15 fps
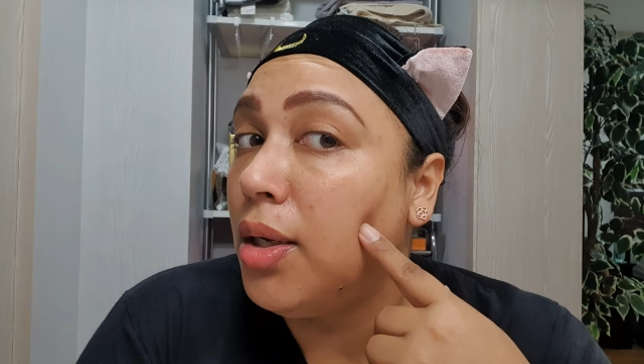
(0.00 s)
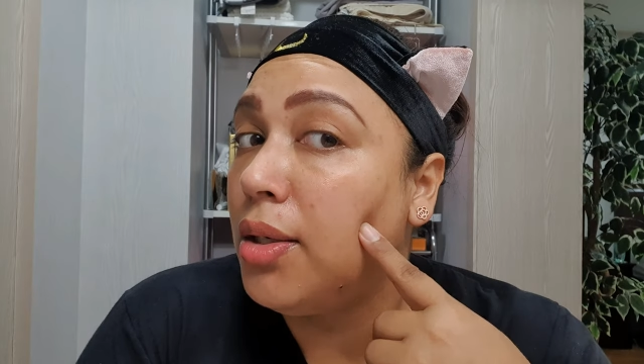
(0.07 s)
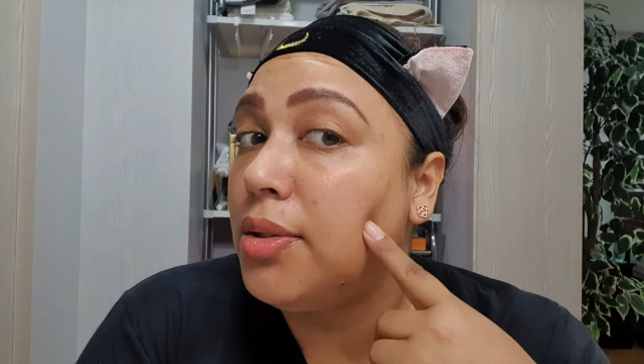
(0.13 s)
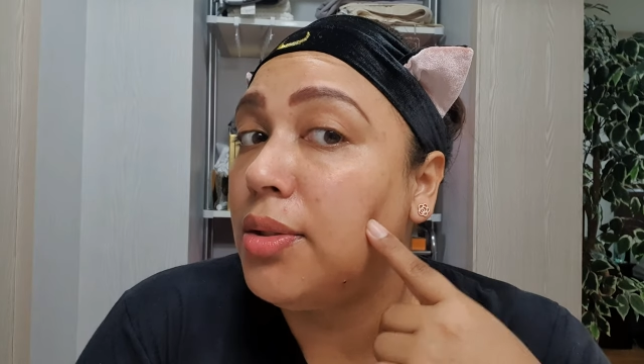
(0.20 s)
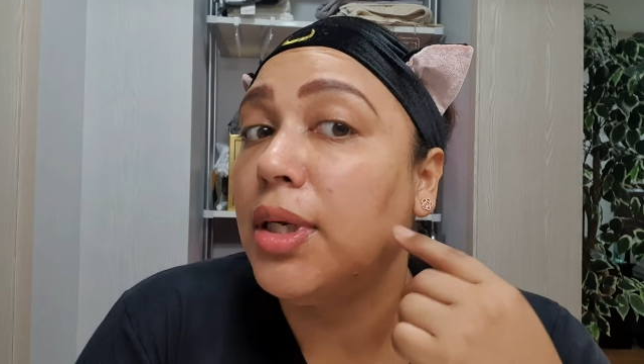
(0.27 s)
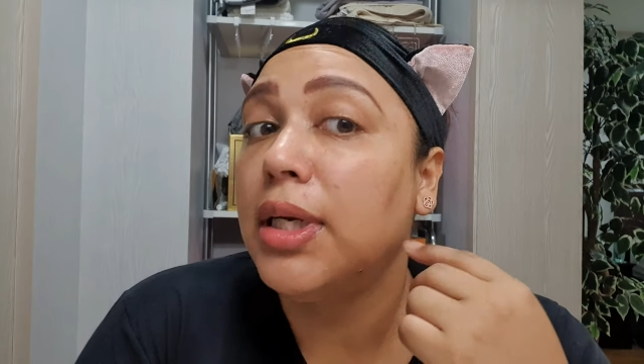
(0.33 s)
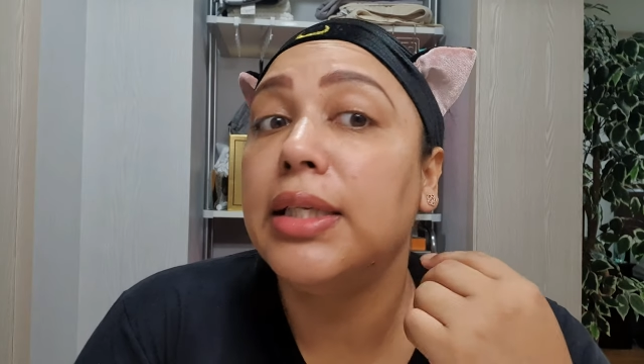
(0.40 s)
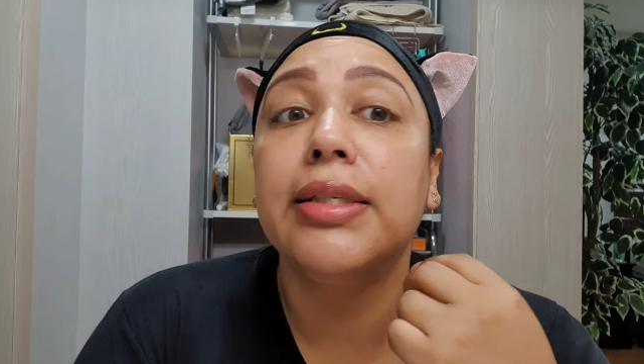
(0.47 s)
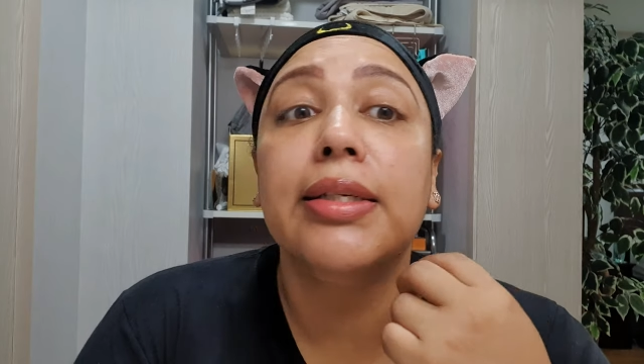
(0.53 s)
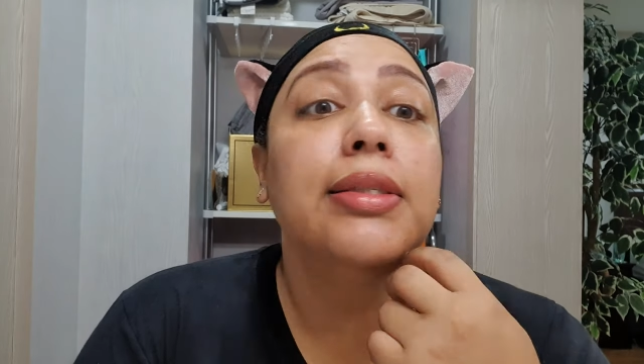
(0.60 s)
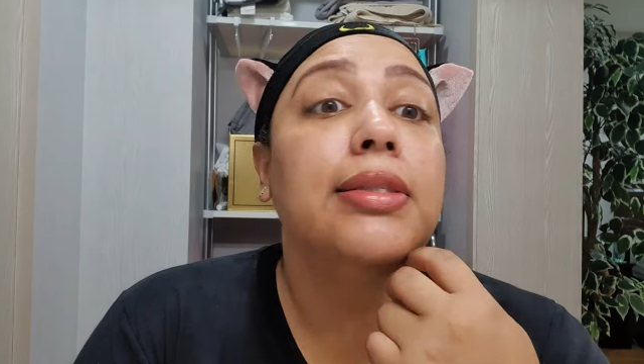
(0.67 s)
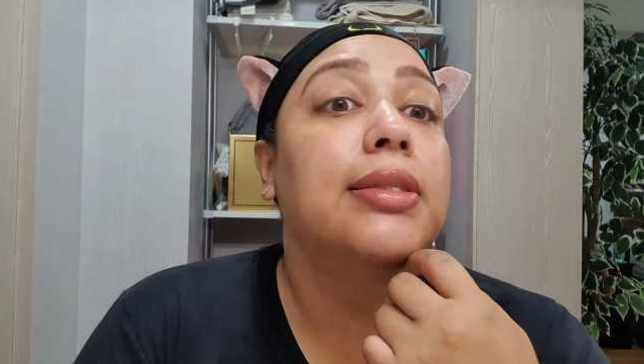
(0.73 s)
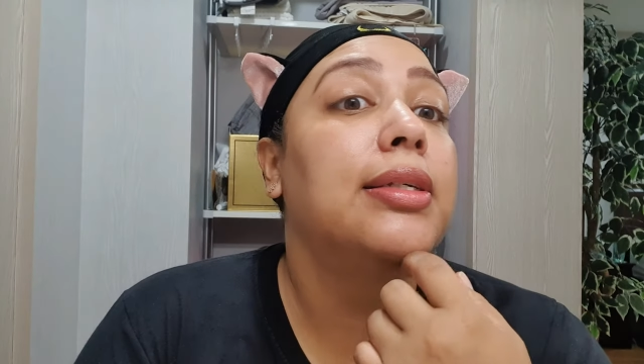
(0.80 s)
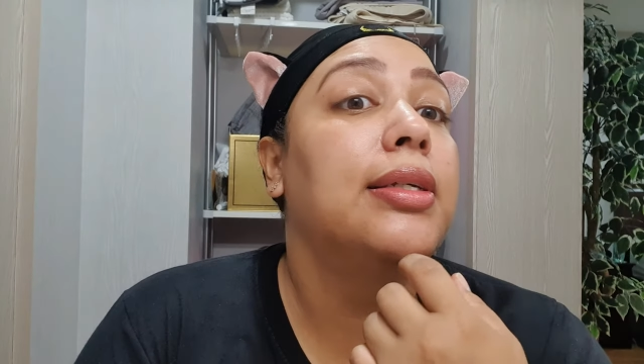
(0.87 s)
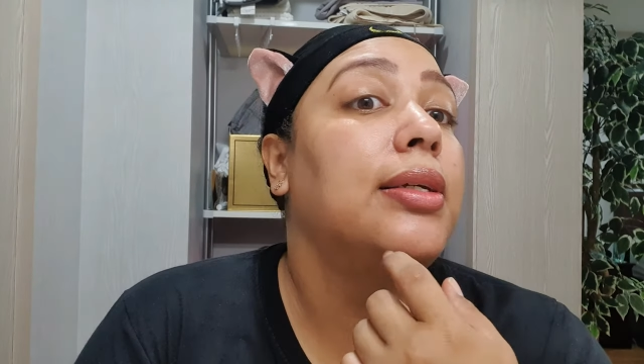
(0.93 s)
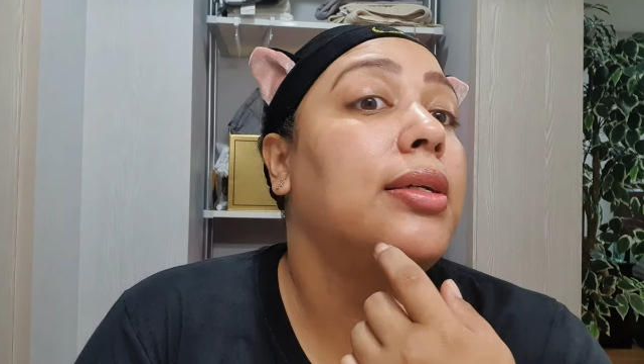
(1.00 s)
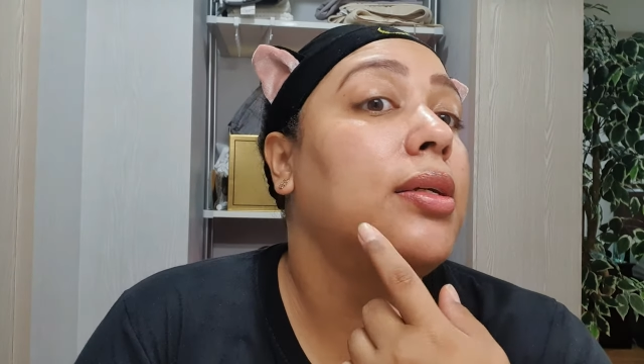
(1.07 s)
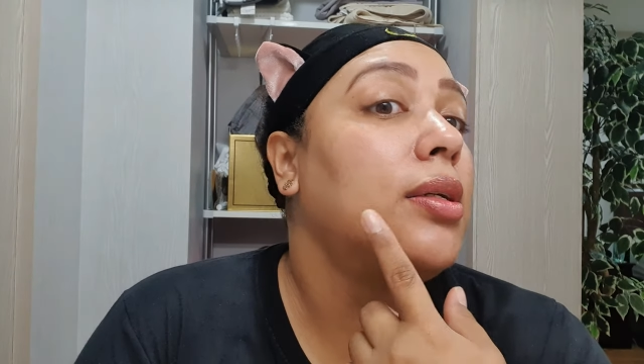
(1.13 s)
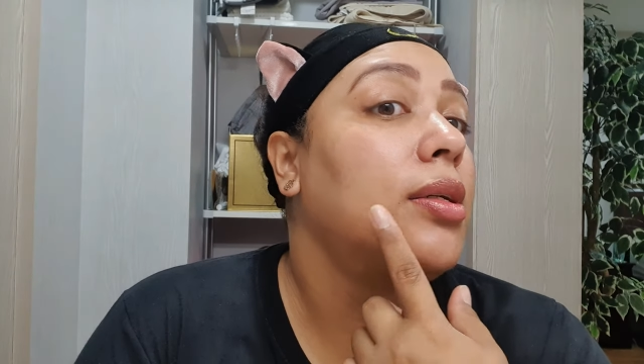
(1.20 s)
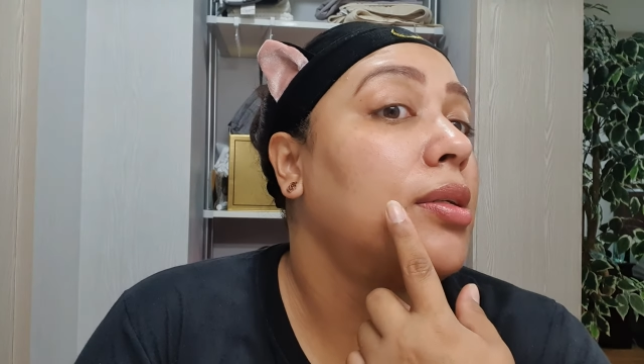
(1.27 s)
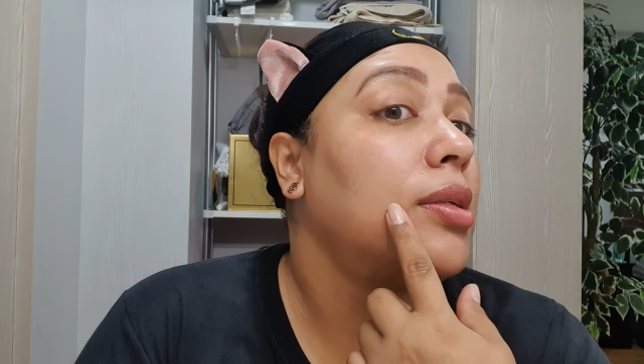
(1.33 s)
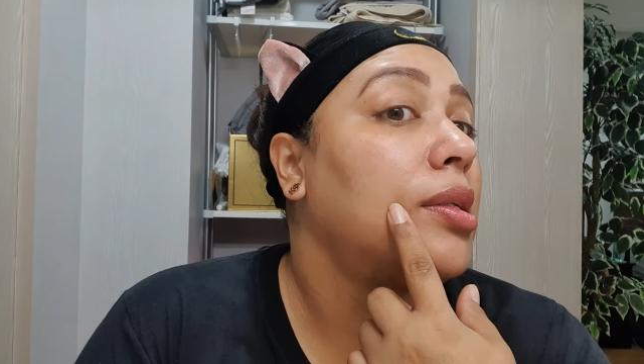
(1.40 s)
As you guys can
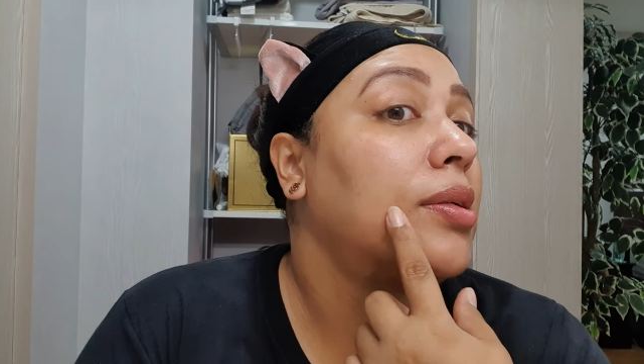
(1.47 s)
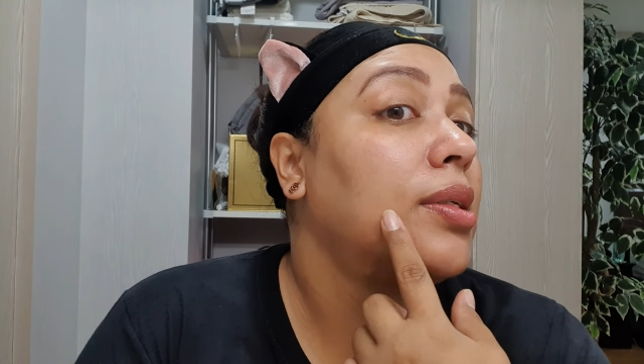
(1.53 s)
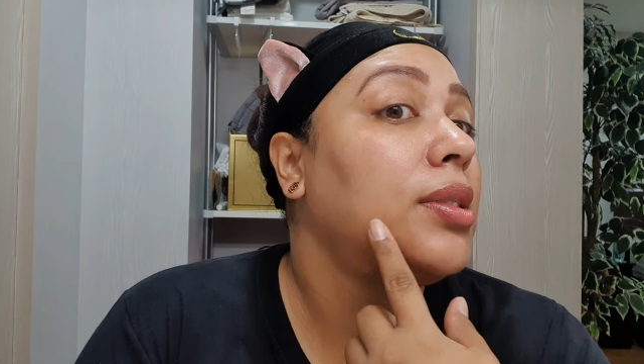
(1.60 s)
see, you know,